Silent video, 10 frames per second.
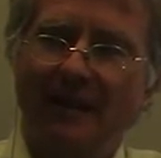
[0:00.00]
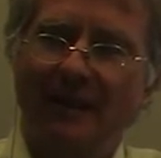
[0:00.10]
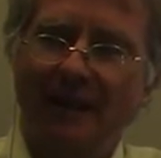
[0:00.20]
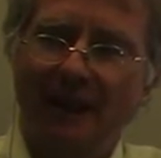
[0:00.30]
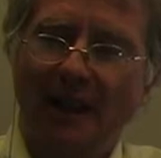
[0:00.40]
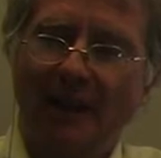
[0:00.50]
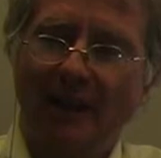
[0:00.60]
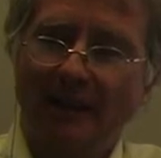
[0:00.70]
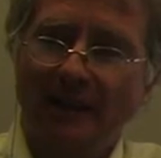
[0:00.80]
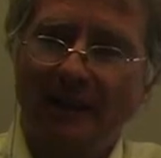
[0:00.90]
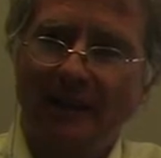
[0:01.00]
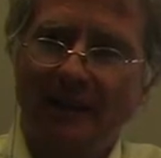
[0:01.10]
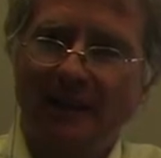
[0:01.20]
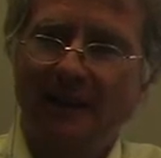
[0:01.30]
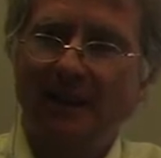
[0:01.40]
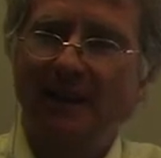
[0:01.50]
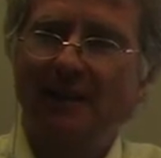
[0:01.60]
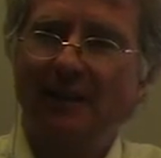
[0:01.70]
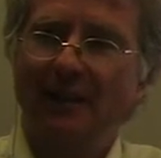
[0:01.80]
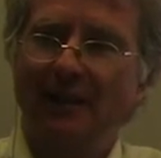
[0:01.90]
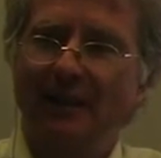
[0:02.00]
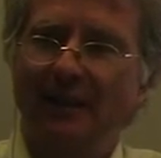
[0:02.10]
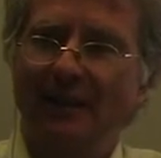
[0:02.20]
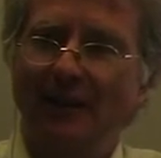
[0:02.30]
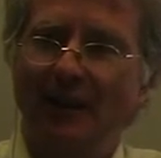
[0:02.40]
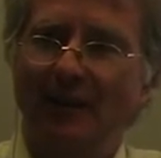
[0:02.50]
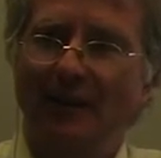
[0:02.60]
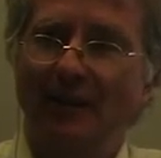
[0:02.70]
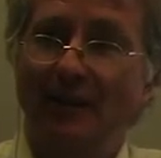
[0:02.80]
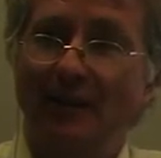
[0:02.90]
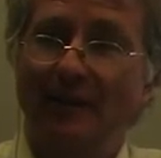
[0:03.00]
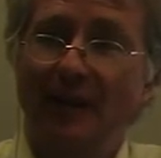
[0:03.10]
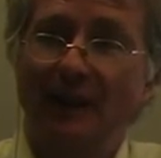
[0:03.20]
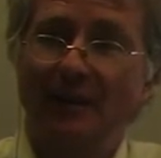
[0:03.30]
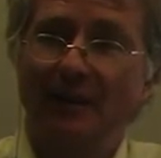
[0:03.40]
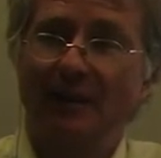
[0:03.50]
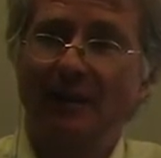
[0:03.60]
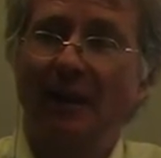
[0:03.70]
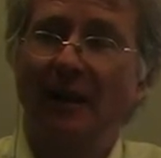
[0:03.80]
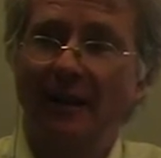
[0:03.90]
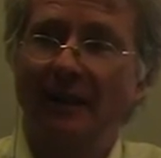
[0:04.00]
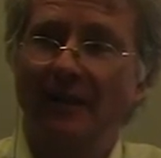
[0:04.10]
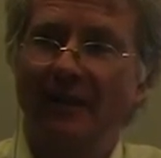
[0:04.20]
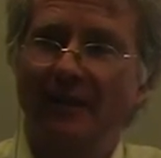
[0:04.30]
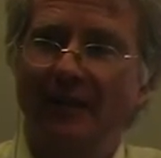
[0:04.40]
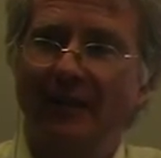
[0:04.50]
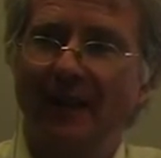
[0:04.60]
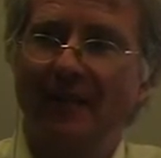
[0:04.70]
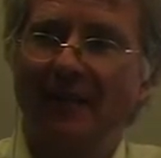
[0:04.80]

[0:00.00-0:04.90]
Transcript: Does he have Huntington's disease or not? Well, the answer is clear. Yeah?